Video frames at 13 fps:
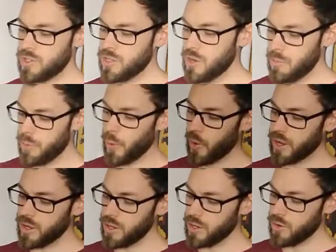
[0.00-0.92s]
some
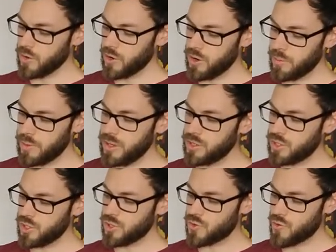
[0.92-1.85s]
point, you're going to be
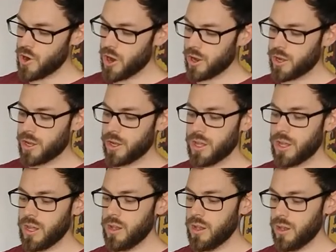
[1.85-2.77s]
struck
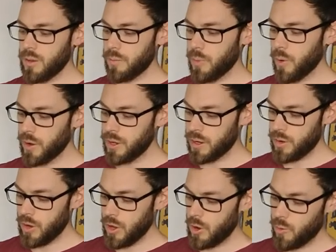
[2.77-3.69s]
in the point
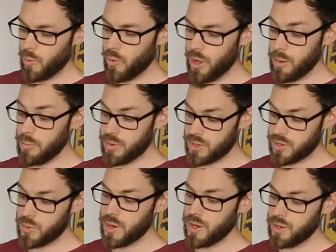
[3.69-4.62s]
in
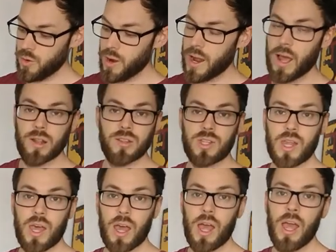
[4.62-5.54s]
between your hands
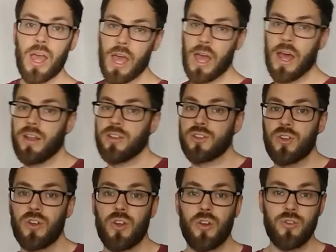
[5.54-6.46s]
there. And it's
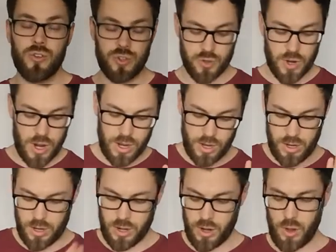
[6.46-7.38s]
going to go
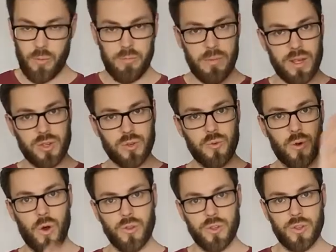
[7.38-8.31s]
straight, you know,
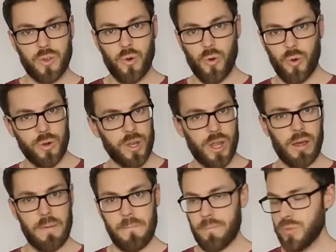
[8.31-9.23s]
metal onto cord.
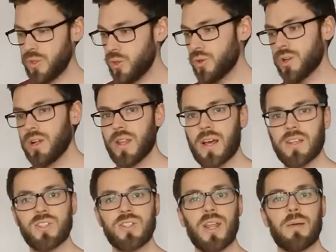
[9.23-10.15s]
Usually
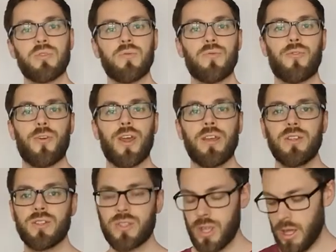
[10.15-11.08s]
that snaps and
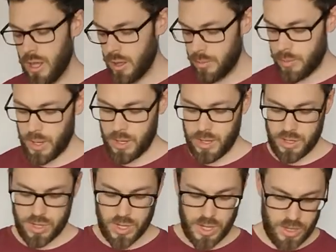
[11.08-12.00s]
frays. But in
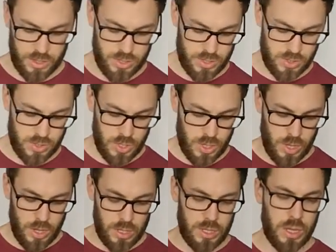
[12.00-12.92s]
this case,
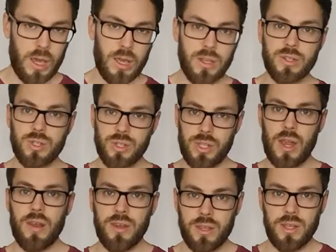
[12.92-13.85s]
yeah, it's
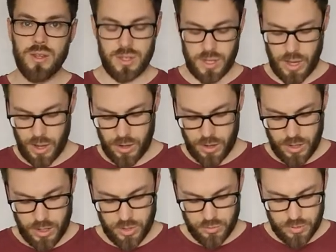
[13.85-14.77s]
dented and
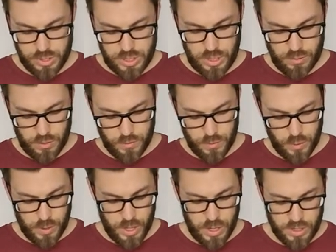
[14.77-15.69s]
it's received a
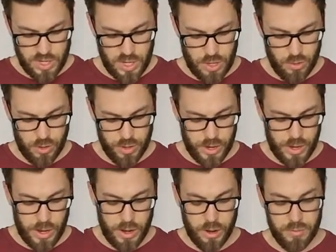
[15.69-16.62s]
few hits here and
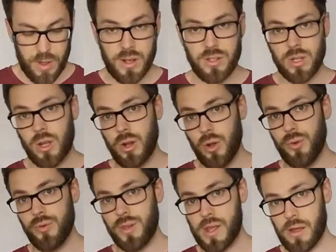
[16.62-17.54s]
there. And I've had to
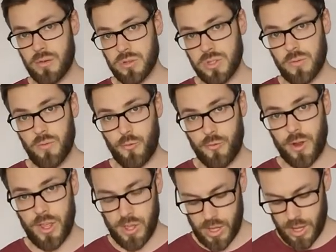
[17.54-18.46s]
glue down some
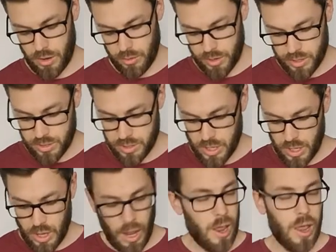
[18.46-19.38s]
fraying areas.
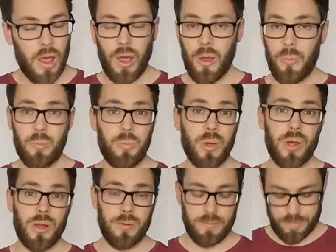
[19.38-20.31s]

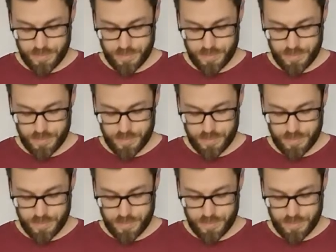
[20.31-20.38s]
But